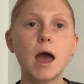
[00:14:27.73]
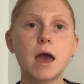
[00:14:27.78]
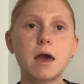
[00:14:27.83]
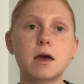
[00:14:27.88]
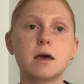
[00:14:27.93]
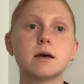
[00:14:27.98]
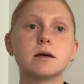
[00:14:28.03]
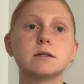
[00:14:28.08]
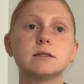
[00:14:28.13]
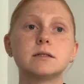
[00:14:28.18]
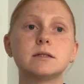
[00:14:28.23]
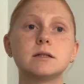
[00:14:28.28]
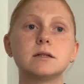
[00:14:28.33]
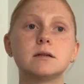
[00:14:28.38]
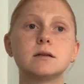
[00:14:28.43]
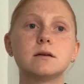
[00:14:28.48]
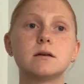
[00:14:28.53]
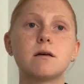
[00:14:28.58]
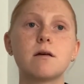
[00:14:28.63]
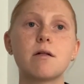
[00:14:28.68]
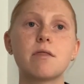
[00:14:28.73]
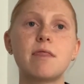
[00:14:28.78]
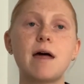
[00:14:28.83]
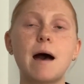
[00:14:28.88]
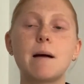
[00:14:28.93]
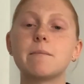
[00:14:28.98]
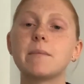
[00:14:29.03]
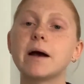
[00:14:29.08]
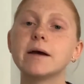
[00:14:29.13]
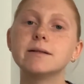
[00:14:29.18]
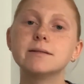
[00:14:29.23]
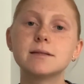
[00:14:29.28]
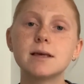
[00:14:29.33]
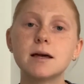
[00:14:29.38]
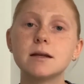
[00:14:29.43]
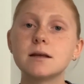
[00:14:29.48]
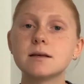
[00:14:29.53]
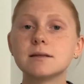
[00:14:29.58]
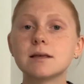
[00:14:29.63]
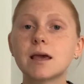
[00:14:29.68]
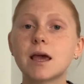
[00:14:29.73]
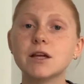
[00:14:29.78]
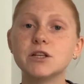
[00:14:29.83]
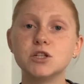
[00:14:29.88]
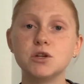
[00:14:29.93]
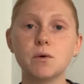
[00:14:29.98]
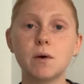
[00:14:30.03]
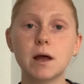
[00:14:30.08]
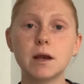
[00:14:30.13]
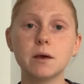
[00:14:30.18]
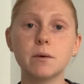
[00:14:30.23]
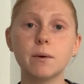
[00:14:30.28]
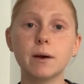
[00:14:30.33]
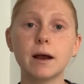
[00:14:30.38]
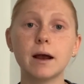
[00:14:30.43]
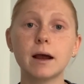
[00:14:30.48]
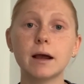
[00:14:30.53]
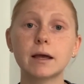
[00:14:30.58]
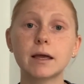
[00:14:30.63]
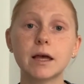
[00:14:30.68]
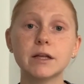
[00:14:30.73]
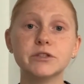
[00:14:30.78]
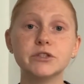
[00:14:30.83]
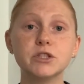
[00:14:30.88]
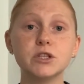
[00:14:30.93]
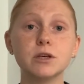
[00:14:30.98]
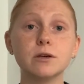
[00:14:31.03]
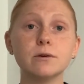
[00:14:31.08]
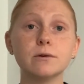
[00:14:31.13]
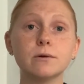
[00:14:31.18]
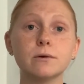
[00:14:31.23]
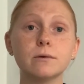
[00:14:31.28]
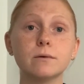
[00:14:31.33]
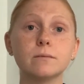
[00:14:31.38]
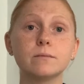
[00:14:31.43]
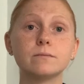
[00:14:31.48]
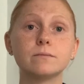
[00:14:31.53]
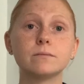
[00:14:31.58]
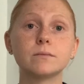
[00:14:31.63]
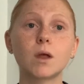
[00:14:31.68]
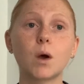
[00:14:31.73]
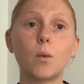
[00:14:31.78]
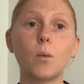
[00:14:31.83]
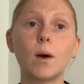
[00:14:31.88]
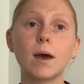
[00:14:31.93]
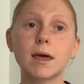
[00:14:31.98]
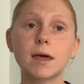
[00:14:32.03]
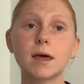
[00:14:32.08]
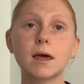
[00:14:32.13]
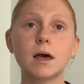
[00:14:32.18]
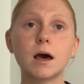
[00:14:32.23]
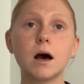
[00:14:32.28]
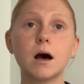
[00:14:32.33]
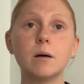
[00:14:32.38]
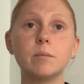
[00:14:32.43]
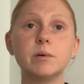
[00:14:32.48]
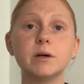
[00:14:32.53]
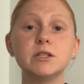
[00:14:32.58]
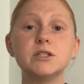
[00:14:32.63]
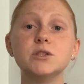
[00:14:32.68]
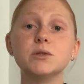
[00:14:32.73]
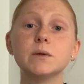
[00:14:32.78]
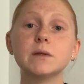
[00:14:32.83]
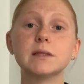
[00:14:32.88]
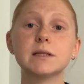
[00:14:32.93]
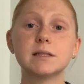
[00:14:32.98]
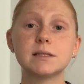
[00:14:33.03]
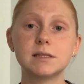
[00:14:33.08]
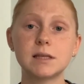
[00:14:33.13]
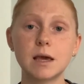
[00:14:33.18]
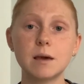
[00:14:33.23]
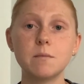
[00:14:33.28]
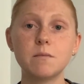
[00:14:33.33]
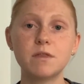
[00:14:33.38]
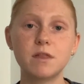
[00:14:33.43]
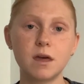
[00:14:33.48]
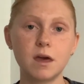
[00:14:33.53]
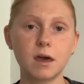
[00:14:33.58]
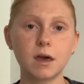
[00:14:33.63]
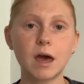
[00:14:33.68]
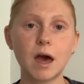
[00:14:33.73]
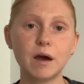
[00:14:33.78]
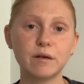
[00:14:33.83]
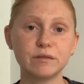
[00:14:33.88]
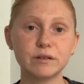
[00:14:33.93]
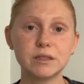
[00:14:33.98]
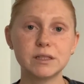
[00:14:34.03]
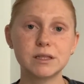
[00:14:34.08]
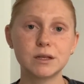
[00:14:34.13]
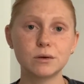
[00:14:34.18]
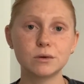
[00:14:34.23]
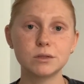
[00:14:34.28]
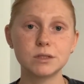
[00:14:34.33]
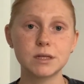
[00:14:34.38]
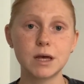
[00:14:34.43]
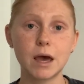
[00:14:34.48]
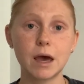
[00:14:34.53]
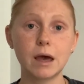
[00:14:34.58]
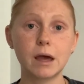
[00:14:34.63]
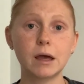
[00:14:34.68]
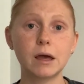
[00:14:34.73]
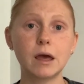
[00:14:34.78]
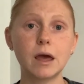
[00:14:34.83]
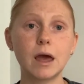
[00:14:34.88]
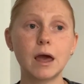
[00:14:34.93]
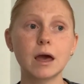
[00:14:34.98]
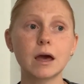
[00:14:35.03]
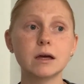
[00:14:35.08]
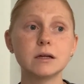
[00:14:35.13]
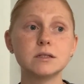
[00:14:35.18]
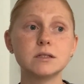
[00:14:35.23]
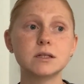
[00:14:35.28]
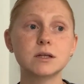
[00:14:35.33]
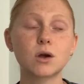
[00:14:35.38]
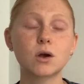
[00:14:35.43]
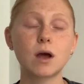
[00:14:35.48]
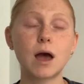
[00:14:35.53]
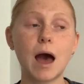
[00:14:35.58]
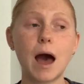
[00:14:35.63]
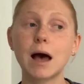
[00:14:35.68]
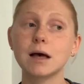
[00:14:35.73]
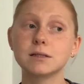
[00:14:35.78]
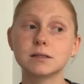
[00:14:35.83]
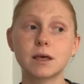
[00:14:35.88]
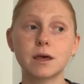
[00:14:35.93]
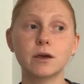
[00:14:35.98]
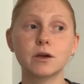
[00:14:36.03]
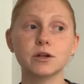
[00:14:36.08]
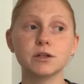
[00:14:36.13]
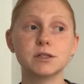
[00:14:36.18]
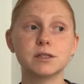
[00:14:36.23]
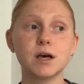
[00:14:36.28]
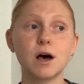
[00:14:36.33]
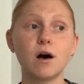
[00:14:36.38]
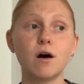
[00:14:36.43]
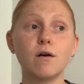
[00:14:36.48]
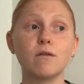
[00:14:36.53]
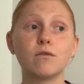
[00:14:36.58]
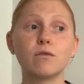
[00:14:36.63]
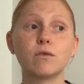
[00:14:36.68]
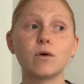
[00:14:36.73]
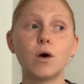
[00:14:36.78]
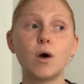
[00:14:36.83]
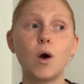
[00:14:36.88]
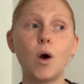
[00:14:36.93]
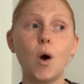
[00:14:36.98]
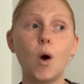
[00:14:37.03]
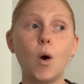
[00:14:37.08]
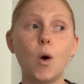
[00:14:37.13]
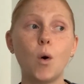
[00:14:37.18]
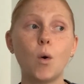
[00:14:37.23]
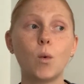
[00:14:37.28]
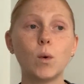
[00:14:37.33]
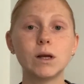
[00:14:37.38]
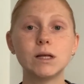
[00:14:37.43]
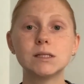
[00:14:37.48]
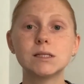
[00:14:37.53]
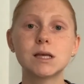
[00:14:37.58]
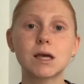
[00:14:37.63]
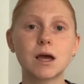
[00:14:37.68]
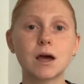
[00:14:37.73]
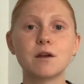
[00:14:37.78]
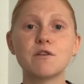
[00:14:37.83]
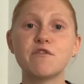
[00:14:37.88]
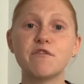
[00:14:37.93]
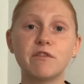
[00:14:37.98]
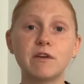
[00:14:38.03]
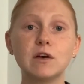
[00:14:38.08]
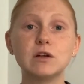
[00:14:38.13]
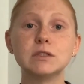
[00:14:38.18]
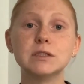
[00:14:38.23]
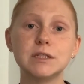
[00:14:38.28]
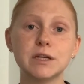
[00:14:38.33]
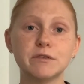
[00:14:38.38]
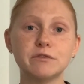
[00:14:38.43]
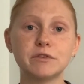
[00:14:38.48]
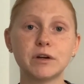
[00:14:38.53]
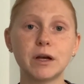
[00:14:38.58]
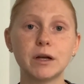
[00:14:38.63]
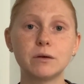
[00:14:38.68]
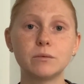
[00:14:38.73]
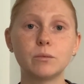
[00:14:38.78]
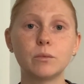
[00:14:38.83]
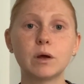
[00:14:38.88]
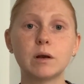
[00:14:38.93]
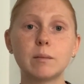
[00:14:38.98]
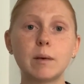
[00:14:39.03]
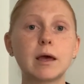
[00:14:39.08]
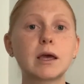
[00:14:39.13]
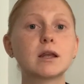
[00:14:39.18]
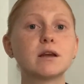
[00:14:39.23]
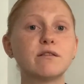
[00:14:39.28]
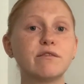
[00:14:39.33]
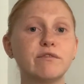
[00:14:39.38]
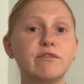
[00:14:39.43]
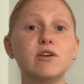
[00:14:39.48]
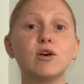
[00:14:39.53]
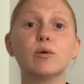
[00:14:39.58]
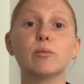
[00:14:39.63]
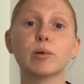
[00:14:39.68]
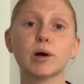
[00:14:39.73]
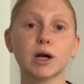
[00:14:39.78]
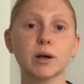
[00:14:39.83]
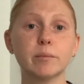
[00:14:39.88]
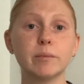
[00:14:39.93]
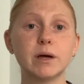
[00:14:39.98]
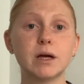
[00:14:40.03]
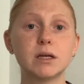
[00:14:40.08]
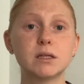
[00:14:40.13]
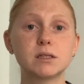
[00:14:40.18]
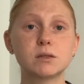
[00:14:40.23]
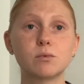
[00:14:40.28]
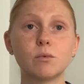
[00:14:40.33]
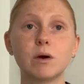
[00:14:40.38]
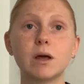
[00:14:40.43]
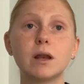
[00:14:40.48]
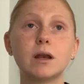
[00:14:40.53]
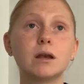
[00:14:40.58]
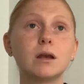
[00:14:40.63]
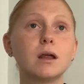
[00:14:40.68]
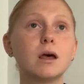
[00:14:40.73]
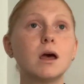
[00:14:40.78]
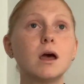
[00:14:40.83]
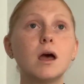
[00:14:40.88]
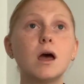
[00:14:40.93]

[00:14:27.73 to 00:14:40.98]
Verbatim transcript: And that mindset doesn't get you anywhere. It gets you waking up and doing the same thing every single day and asking yourself, when is it going to feel different? When am I going to feel purpose? When